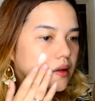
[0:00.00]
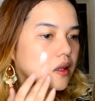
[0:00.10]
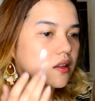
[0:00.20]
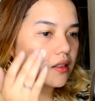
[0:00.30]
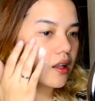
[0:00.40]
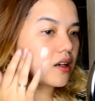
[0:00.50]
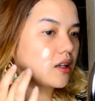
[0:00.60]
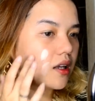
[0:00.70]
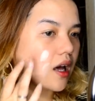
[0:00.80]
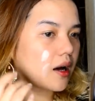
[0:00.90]
And then,
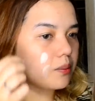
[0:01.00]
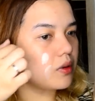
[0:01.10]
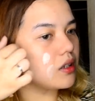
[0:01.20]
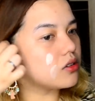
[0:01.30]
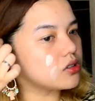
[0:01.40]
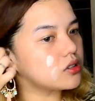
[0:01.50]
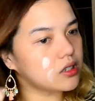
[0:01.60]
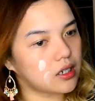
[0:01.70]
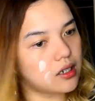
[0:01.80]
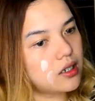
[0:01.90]
i-apply ko siya